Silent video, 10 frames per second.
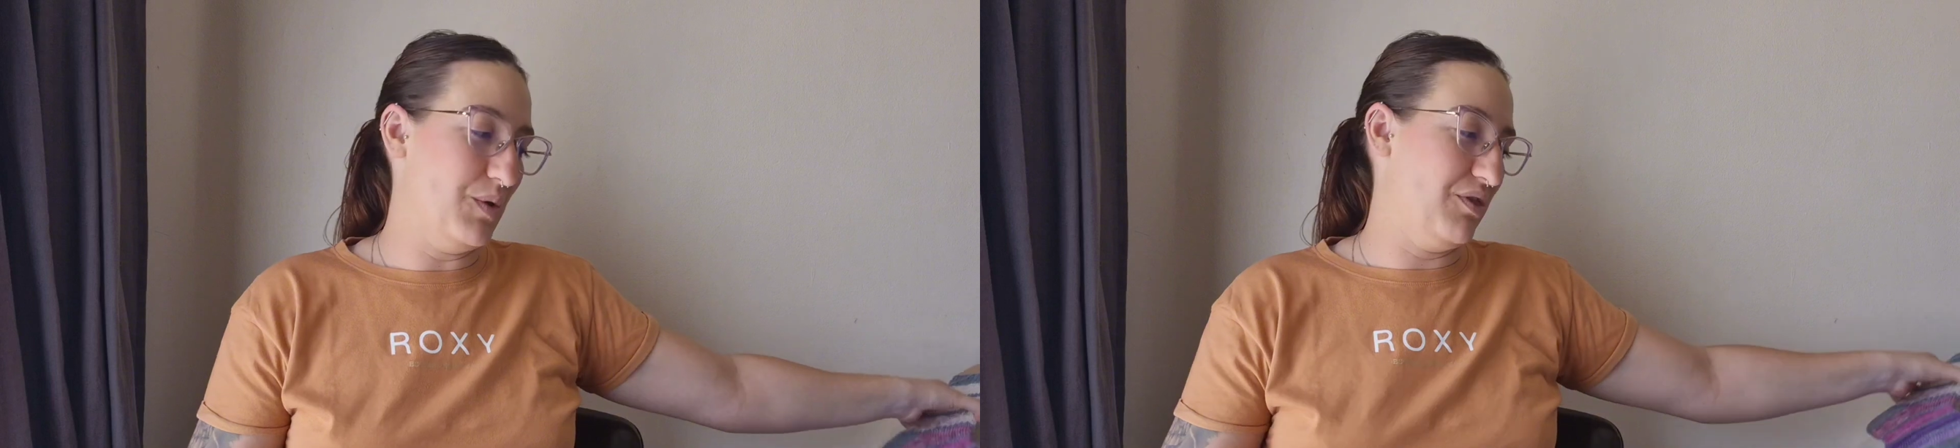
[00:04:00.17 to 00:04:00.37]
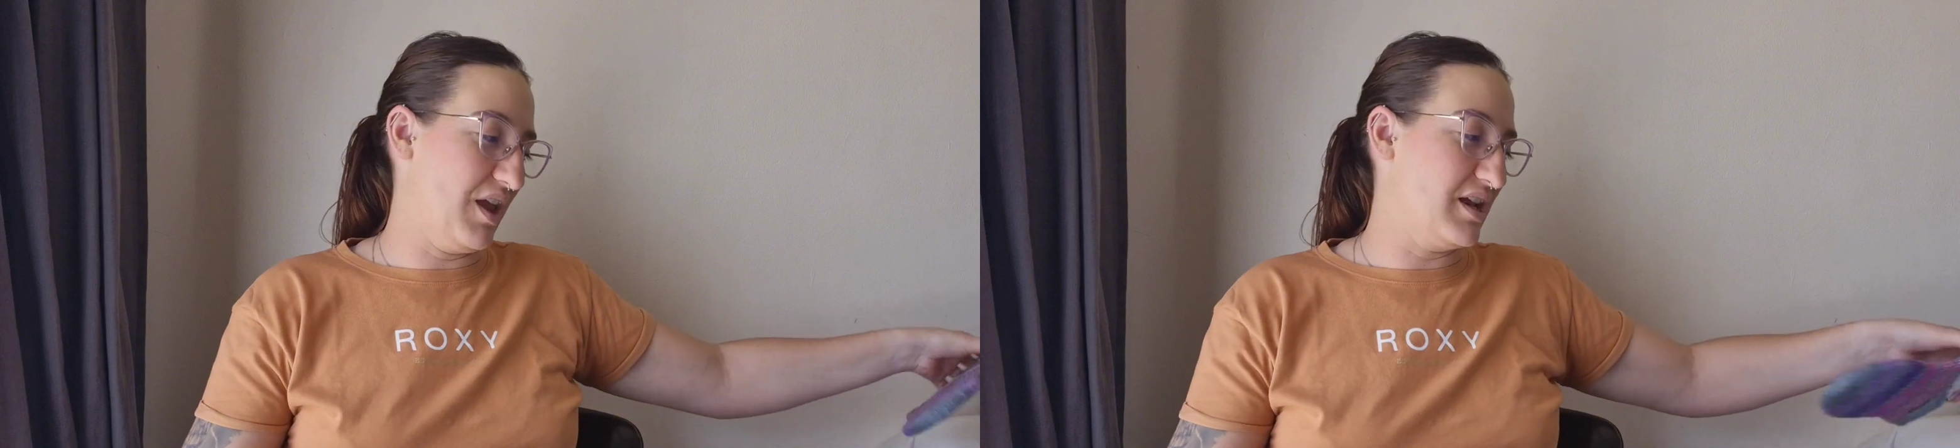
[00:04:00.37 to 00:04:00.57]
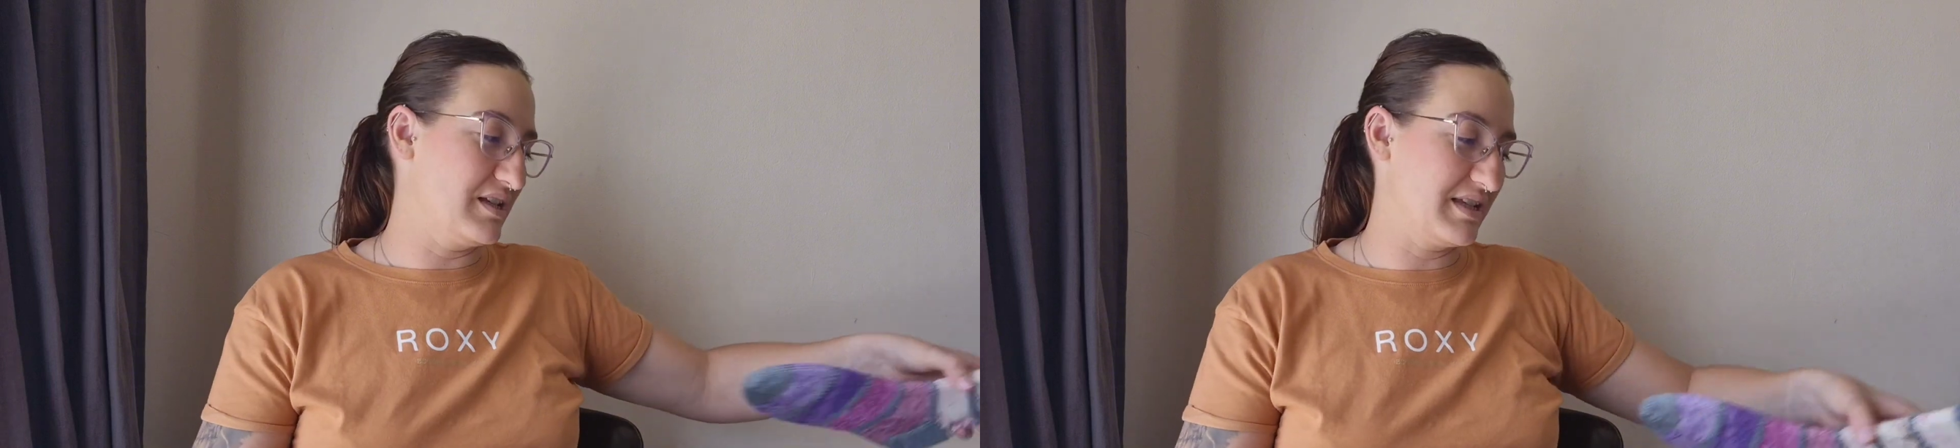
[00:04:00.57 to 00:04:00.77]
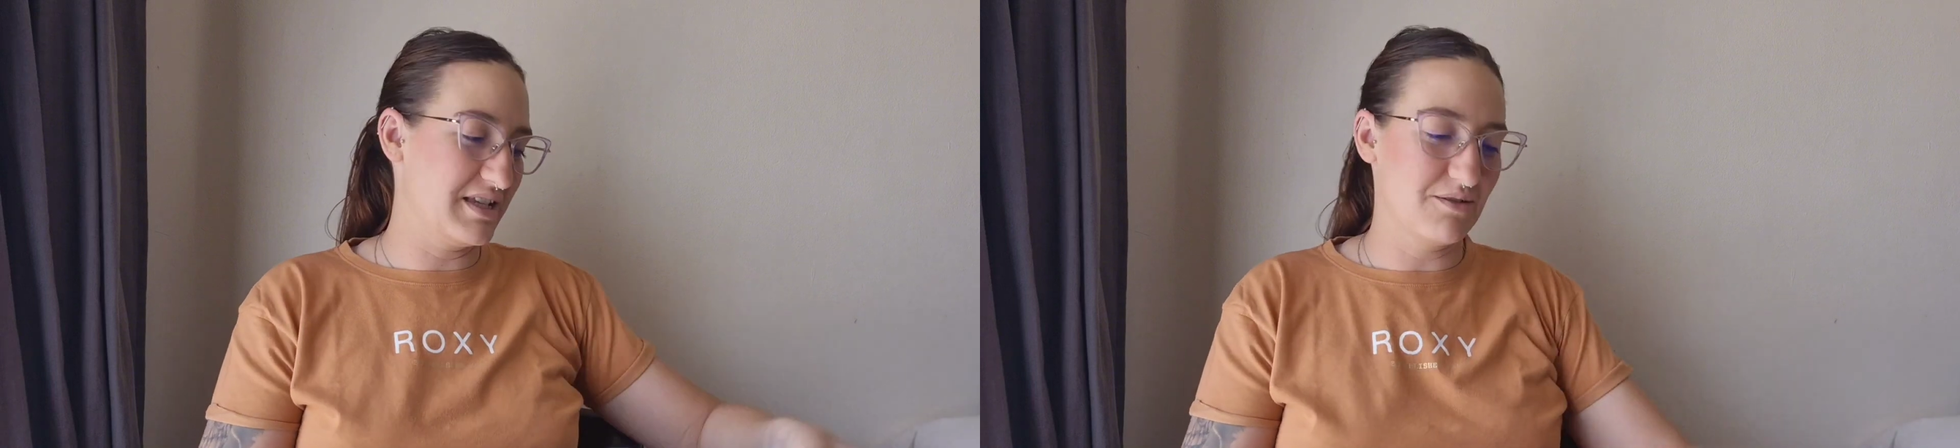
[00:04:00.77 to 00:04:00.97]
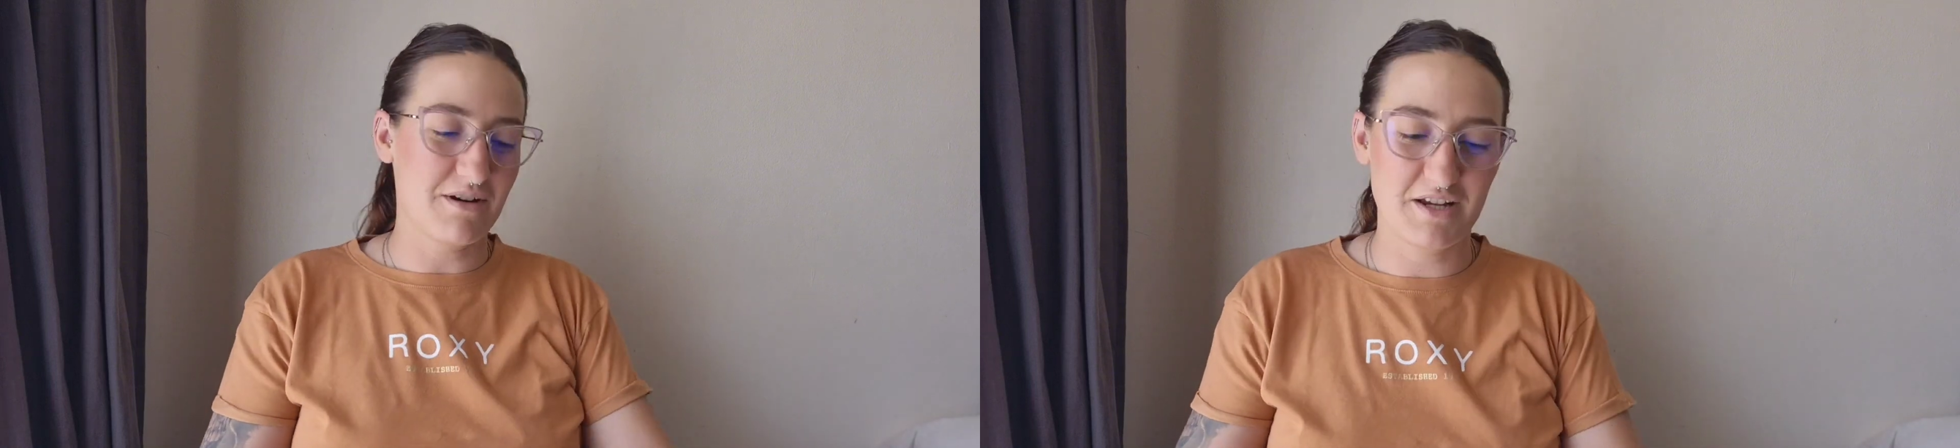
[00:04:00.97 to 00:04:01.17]

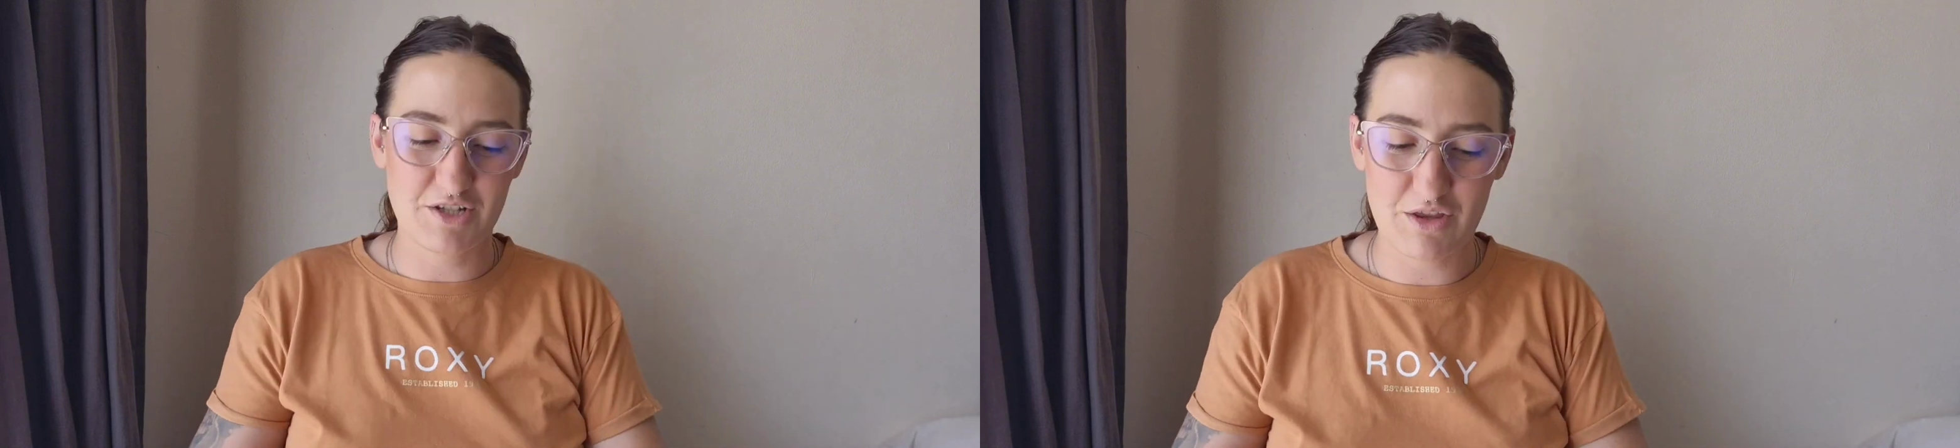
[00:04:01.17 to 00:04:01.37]
things. Alright,